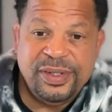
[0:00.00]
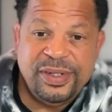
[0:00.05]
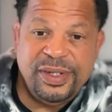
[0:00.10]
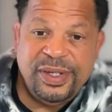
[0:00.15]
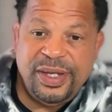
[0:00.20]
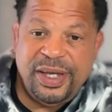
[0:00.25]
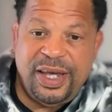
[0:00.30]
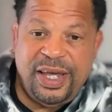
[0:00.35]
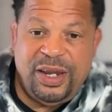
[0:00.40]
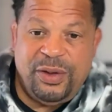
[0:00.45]

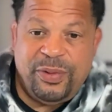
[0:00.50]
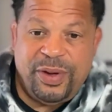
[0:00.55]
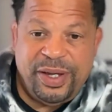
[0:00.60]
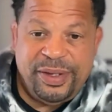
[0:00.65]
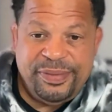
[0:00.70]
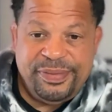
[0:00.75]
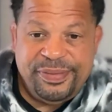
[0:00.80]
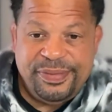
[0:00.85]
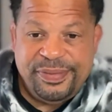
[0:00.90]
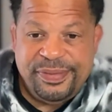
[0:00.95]
Anyway,
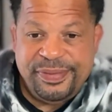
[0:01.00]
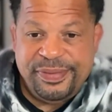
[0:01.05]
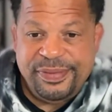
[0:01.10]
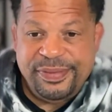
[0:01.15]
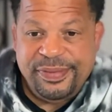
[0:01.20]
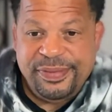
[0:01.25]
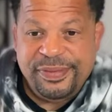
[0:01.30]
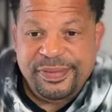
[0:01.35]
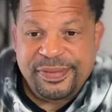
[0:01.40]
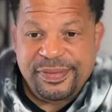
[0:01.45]

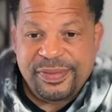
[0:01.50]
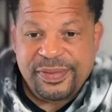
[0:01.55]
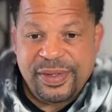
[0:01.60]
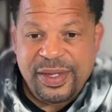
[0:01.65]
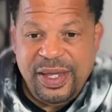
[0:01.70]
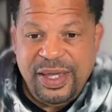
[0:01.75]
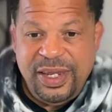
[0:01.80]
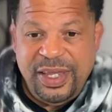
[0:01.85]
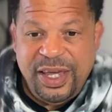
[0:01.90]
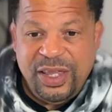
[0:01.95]

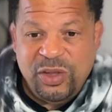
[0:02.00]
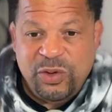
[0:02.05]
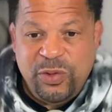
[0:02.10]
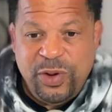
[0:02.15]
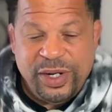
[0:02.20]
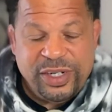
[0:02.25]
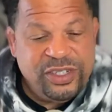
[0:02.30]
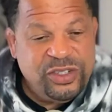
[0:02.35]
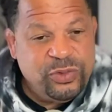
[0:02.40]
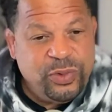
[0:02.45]
any other
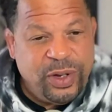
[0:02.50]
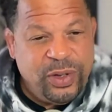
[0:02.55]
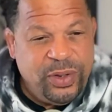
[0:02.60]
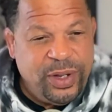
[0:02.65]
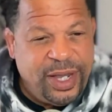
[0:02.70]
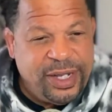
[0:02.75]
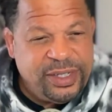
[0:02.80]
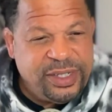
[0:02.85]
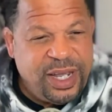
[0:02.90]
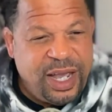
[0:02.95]
questions while you
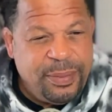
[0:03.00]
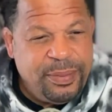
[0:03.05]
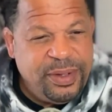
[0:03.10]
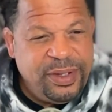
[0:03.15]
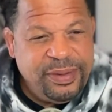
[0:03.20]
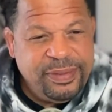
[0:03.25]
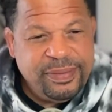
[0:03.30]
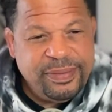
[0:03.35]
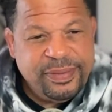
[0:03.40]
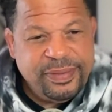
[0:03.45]
guys got me?
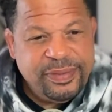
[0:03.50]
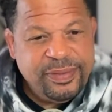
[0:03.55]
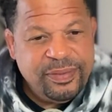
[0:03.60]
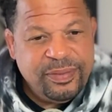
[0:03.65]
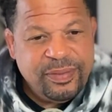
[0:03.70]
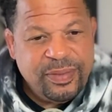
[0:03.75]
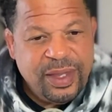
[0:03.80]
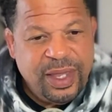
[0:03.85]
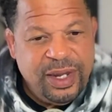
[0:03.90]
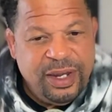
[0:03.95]

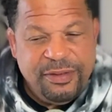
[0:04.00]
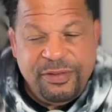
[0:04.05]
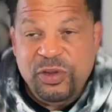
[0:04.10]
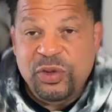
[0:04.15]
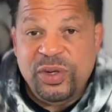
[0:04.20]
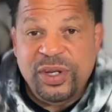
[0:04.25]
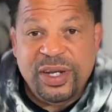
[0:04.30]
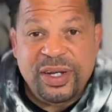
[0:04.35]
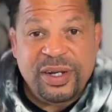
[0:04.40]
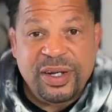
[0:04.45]
And if you
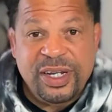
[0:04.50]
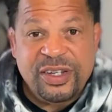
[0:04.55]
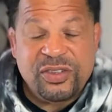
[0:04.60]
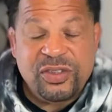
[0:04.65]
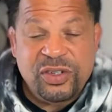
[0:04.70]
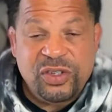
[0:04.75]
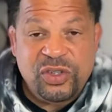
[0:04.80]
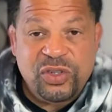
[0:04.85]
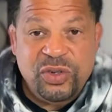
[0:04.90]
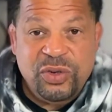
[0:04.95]
didn't
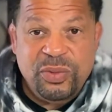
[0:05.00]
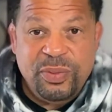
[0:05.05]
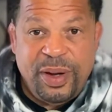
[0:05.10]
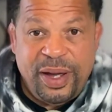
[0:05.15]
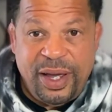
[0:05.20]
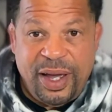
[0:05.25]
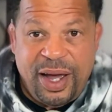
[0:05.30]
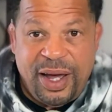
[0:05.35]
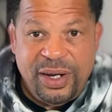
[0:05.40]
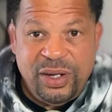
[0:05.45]
listen to my
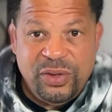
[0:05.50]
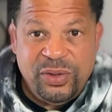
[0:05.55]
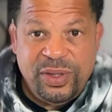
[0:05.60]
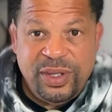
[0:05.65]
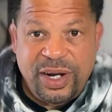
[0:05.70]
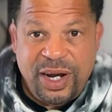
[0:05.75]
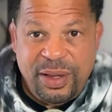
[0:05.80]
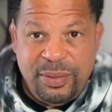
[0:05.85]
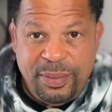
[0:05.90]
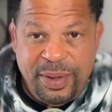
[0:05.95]
audio that
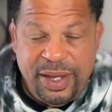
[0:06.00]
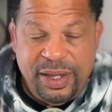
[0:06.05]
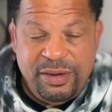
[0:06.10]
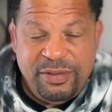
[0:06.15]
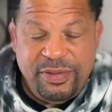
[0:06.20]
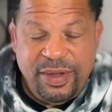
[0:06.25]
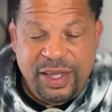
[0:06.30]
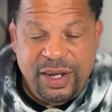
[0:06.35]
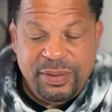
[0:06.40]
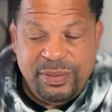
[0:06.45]
I made
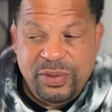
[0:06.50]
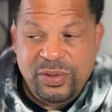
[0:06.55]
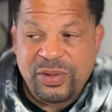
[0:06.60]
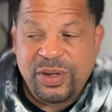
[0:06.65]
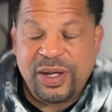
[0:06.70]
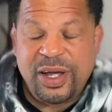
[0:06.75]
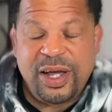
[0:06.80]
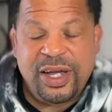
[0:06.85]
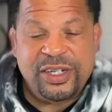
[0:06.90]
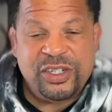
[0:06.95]
available,
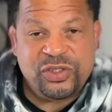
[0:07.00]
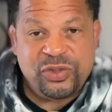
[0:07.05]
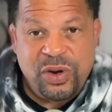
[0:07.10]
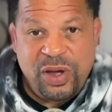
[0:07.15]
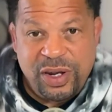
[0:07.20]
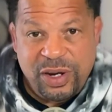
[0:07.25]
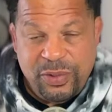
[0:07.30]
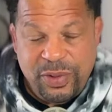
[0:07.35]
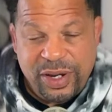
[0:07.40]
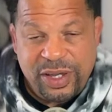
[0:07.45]
I
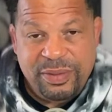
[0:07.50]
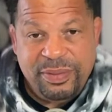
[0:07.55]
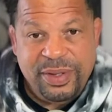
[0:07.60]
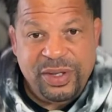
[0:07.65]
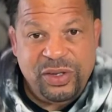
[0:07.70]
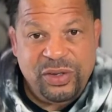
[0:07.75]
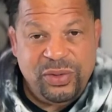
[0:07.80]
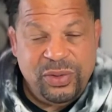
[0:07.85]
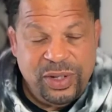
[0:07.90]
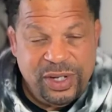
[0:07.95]
strongly
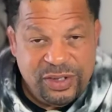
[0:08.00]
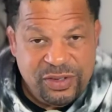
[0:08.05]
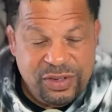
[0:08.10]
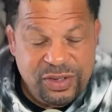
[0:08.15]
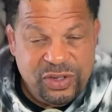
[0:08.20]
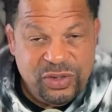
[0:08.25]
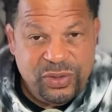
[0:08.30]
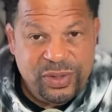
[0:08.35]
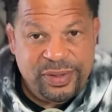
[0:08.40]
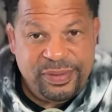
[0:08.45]
recommend you listen
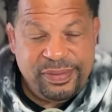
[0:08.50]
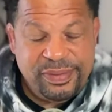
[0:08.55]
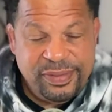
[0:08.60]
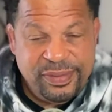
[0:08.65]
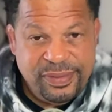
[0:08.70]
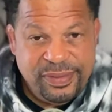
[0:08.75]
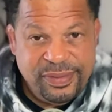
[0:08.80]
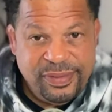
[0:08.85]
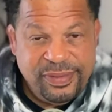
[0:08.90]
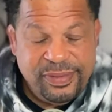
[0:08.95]
to it,
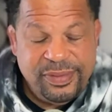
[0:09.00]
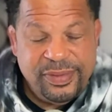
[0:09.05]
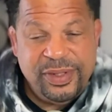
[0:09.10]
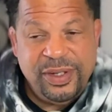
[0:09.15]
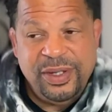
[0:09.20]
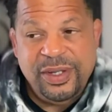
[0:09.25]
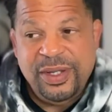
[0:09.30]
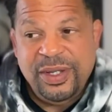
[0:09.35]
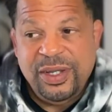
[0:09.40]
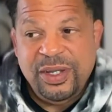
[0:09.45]

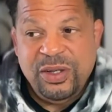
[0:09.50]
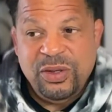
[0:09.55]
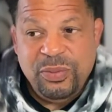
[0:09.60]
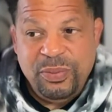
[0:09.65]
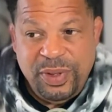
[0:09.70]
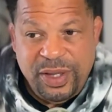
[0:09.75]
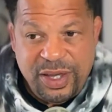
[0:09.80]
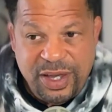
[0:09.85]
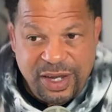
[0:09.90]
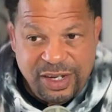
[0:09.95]

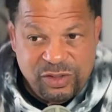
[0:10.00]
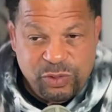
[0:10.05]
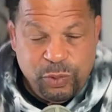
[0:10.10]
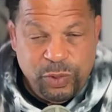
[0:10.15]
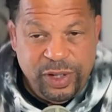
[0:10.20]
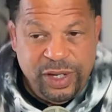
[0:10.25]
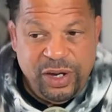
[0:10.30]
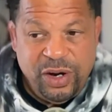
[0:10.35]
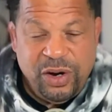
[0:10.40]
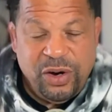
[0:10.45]
because
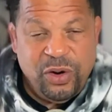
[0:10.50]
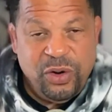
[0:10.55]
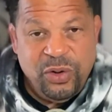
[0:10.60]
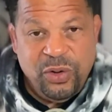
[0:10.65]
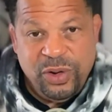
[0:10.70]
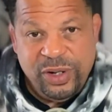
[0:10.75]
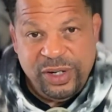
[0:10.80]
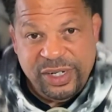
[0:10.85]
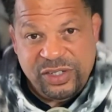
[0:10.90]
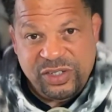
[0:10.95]
we are
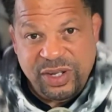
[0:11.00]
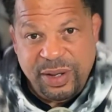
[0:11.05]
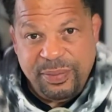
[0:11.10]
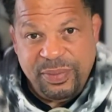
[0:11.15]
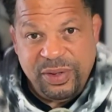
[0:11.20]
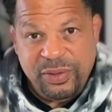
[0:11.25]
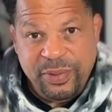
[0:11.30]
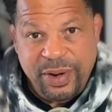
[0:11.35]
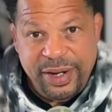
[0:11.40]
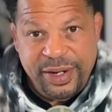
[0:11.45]
on to
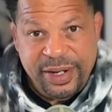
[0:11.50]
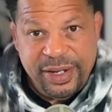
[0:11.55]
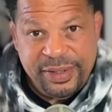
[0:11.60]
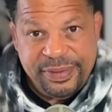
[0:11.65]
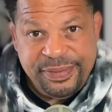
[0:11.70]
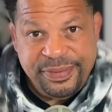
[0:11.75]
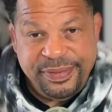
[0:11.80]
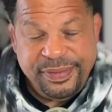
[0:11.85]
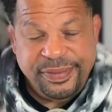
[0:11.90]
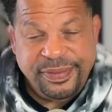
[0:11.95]
something right now.
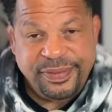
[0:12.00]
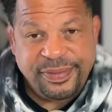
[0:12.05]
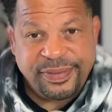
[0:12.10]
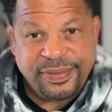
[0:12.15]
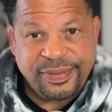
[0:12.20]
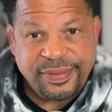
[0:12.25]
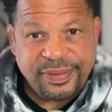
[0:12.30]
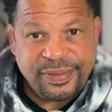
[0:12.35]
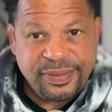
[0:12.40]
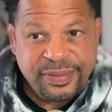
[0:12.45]

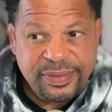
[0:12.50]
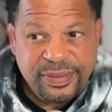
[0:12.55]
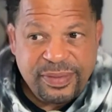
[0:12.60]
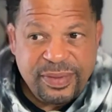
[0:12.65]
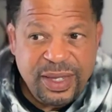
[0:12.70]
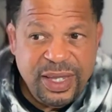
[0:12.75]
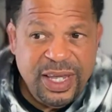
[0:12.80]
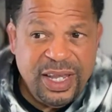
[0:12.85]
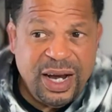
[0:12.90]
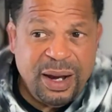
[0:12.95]

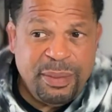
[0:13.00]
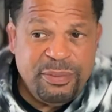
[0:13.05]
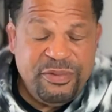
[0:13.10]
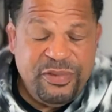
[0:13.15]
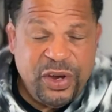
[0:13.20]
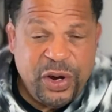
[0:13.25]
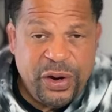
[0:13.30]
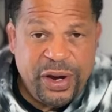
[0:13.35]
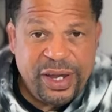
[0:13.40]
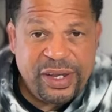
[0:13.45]
And I'm
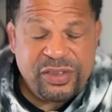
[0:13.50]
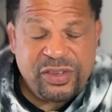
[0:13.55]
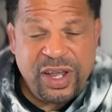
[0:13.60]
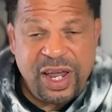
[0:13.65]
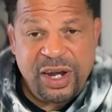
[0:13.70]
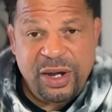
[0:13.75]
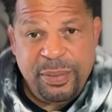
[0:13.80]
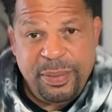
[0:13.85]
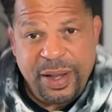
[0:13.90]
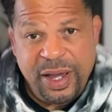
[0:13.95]
very
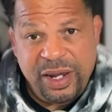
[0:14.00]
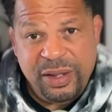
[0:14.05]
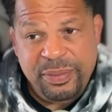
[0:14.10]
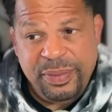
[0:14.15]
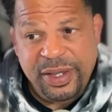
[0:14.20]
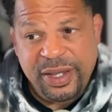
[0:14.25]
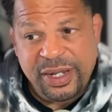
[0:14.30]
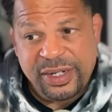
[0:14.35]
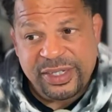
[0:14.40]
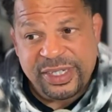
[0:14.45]
excited about it
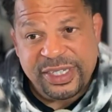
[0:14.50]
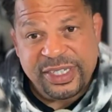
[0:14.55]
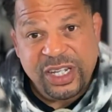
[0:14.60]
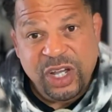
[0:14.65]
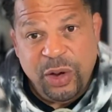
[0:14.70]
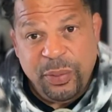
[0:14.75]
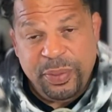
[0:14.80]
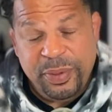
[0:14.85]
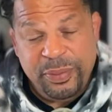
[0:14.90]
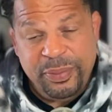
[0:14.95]
because it's
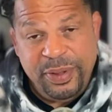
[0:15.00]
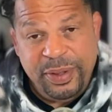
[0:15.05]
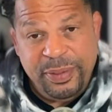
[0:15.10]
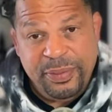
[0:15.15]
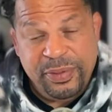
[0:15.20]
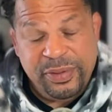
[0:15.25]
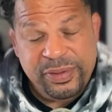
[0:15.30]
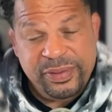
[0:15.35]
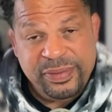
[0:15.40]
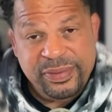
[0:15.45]
helping people.